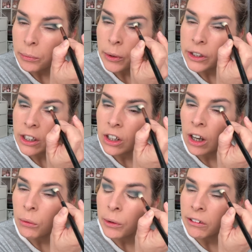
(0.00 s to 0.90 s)
But you
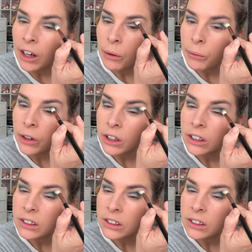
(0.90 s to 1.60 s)
can't wear our work.